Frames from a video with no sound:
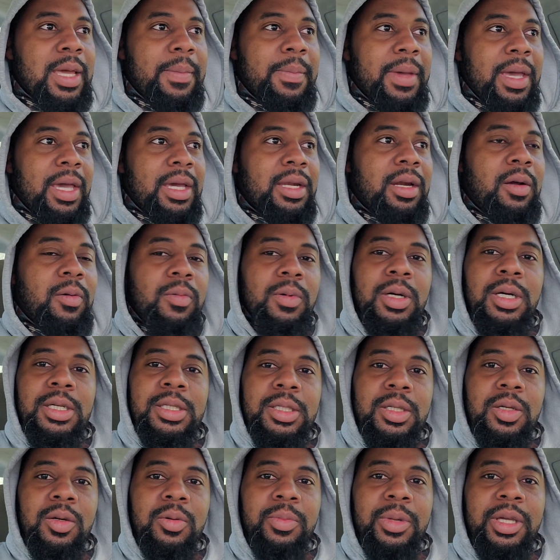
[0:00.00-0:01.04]
man, I was
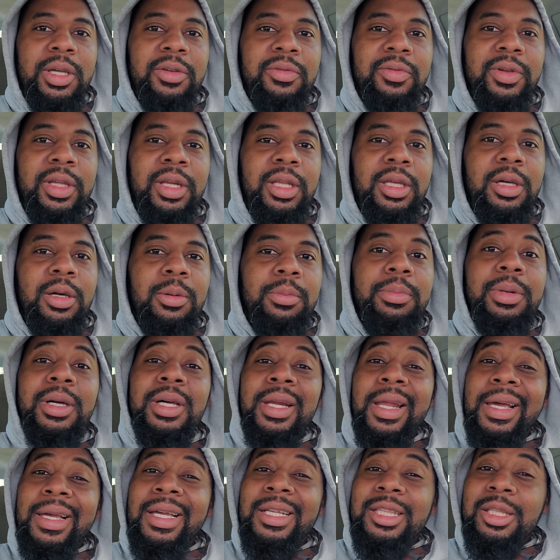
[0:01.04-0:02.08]
gonna make a video,
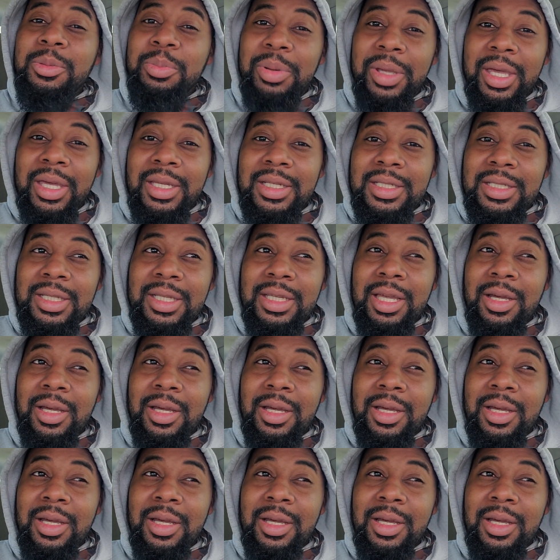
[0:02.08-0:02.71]
but I got the package late.